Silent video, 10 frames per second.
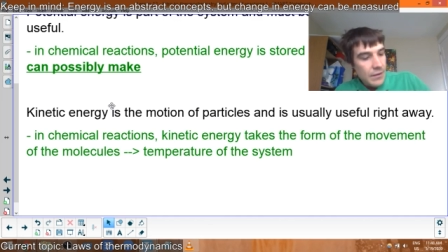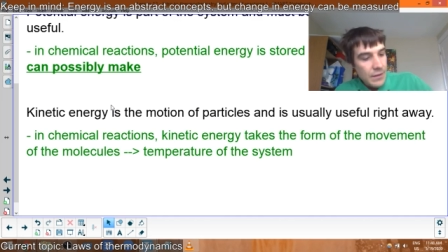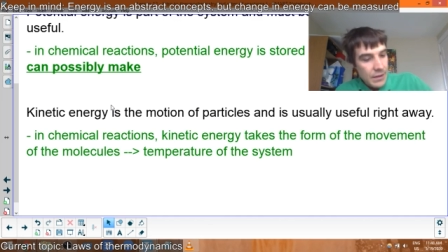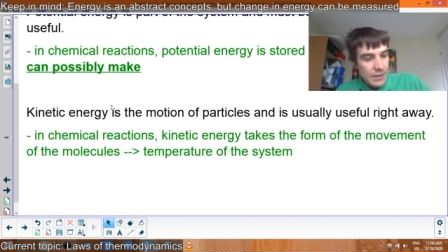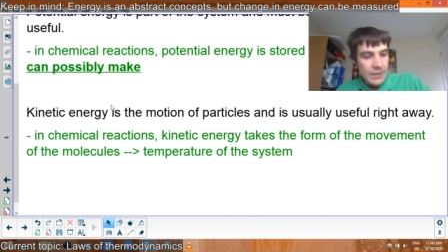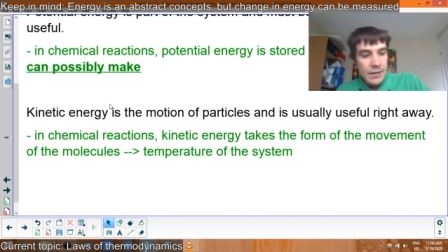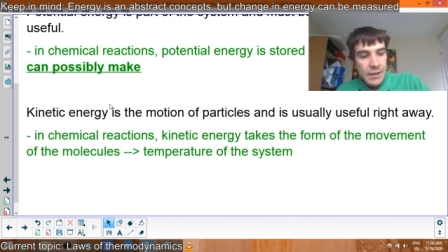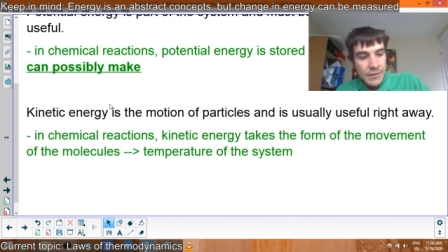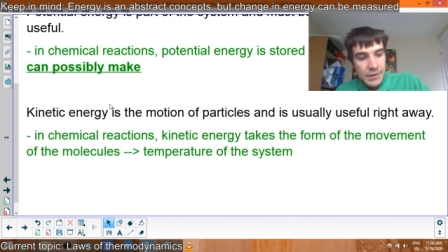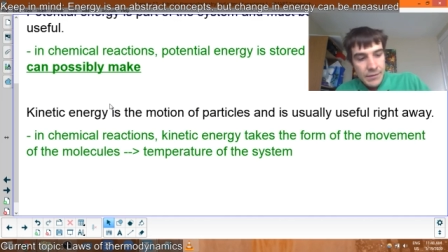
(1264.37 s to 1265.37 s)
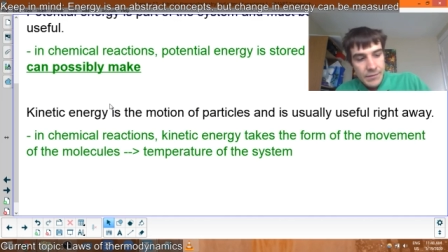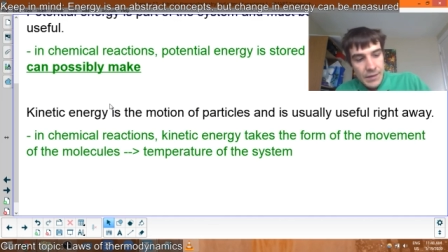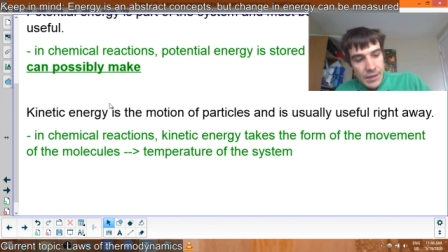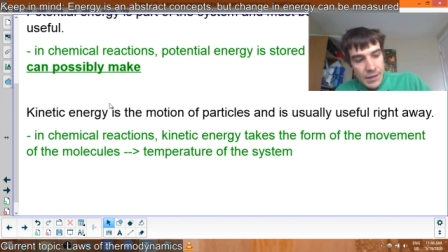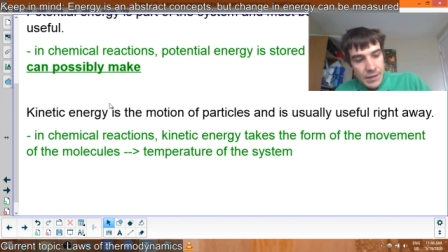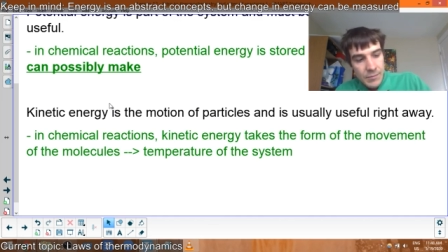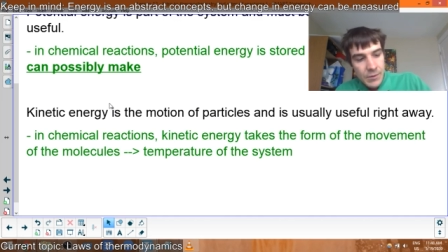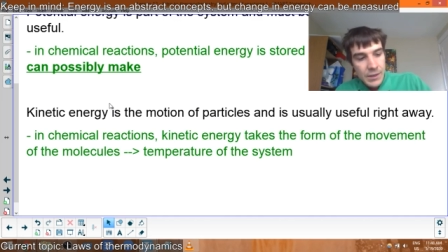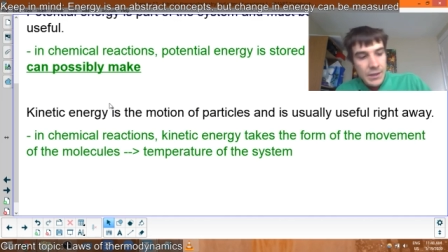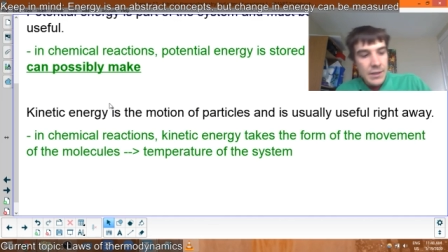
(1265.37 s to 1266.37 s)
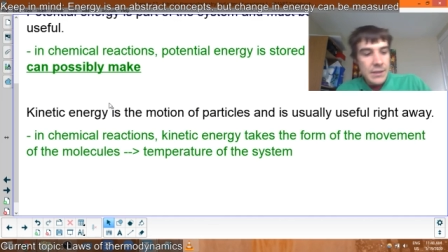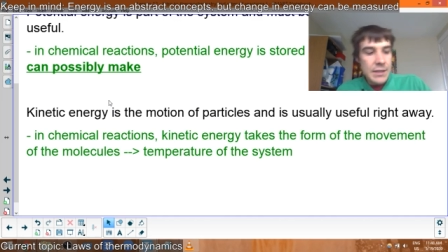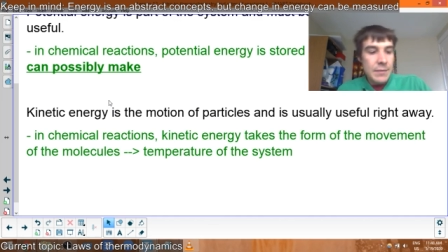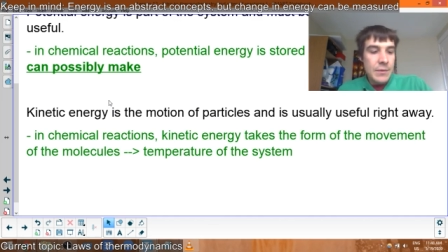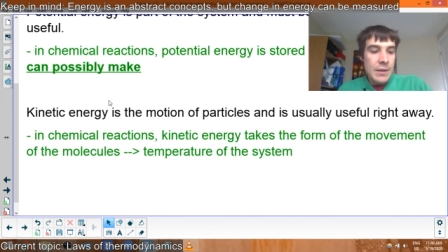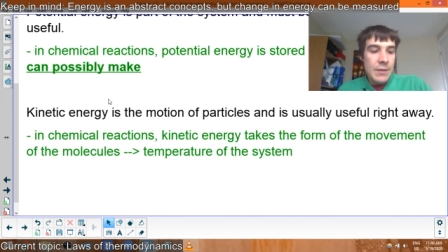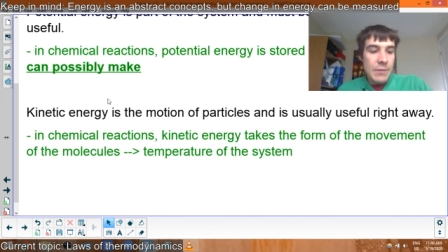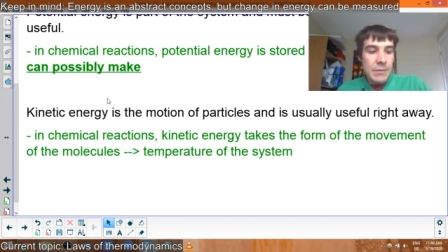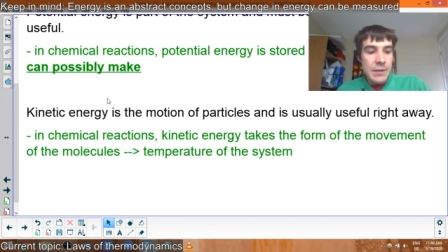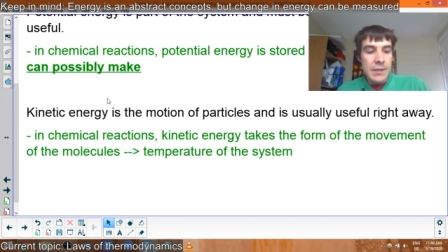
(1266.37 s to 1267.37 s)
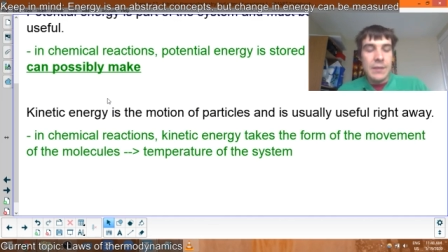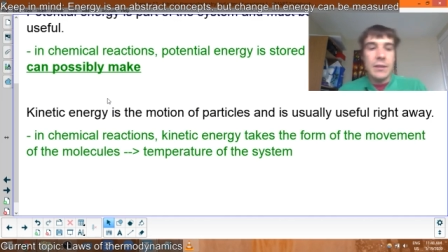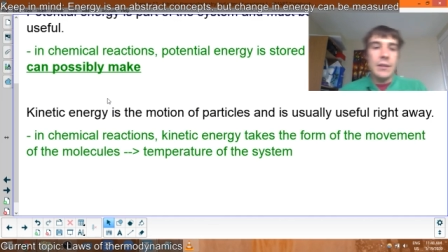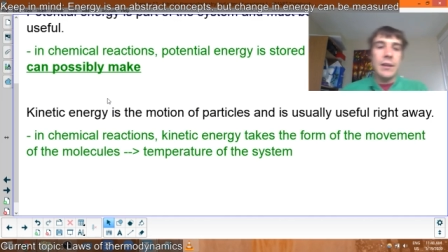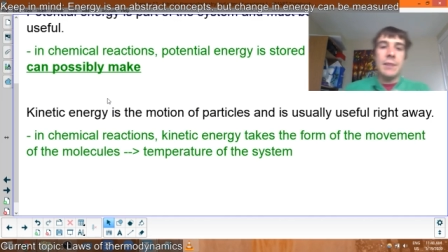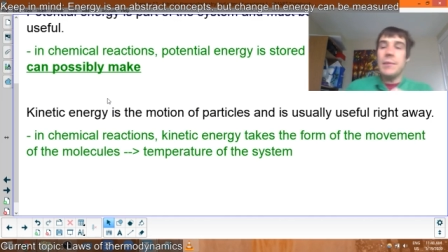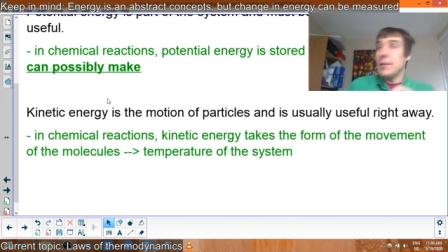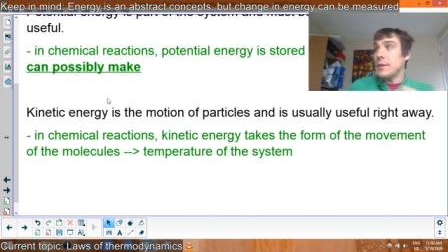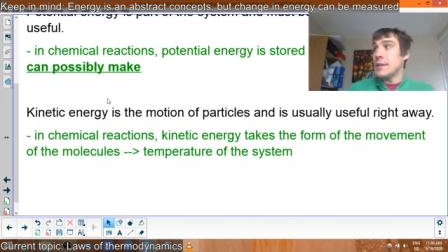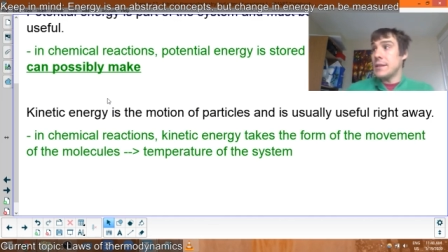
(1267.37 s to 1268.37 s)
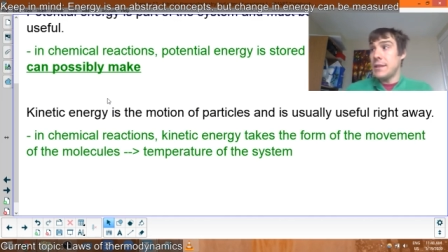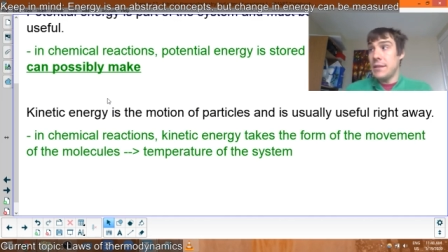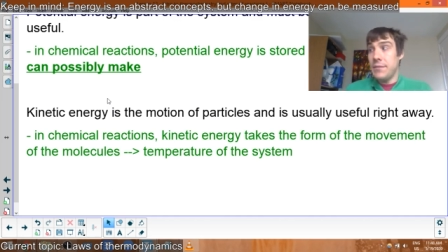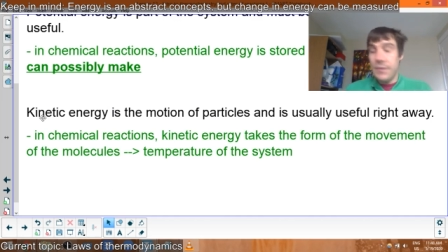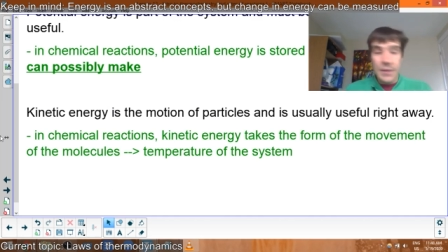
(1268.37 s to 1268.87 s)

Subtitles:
Kind of a important concept. We will talk a lot about this stuff.